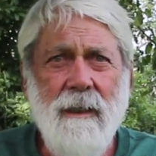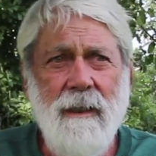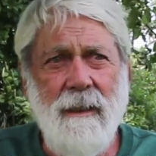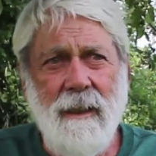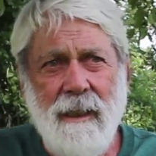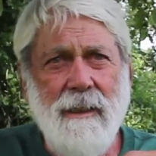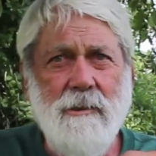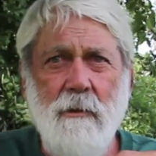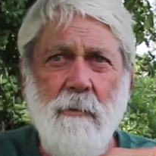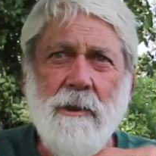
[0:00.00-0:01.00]
and the
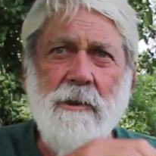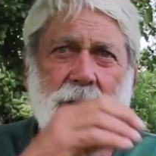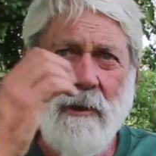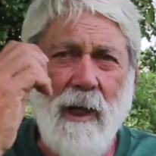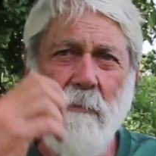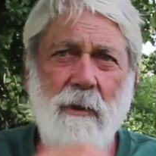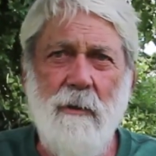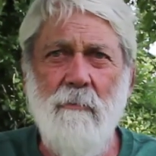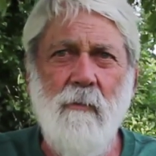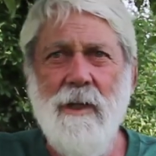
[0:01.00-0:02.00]
kids at recess time would
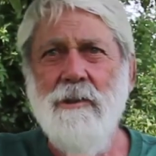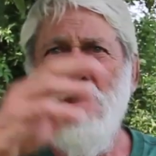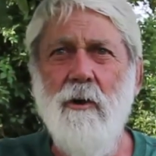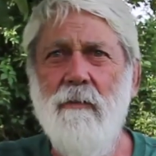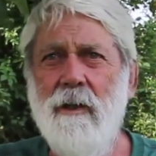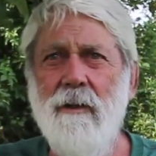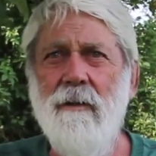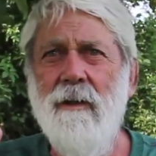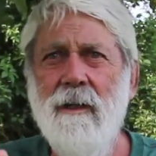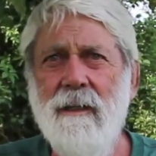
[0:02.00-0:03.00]
come racing over
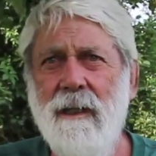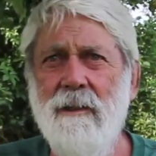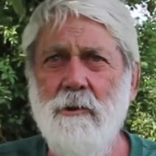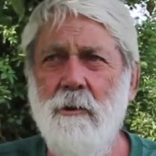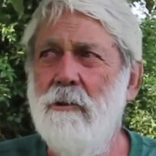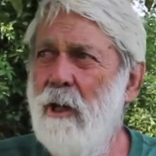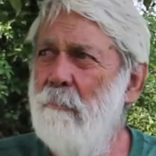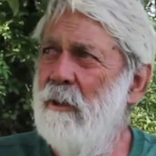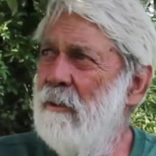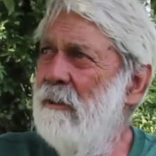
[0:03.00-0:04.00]
here at a certain
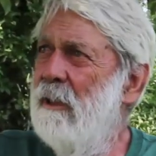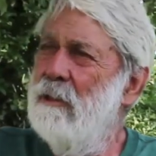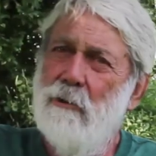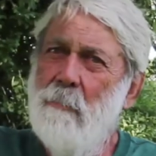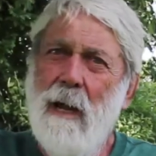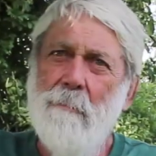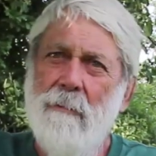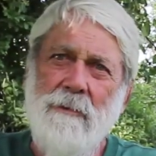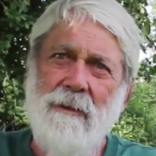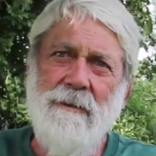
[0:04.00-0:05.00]
time of year and get some
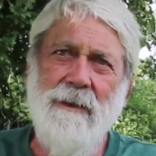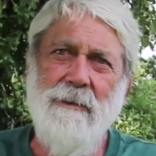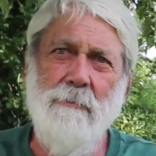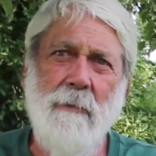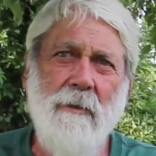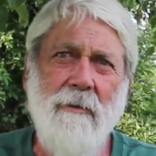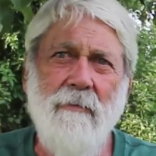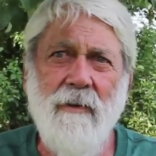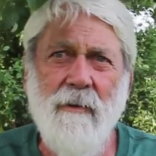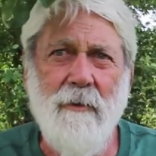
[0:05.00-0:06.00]
apples, because this was one of their
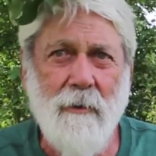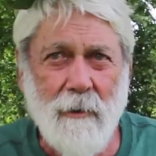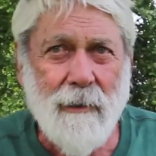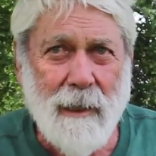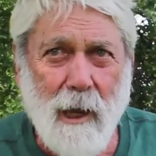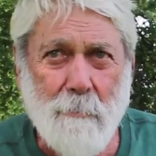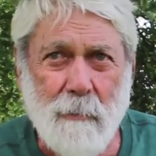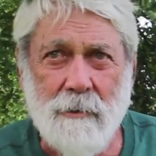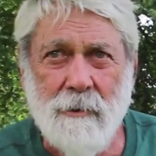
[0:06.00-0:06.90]
favorite early apples.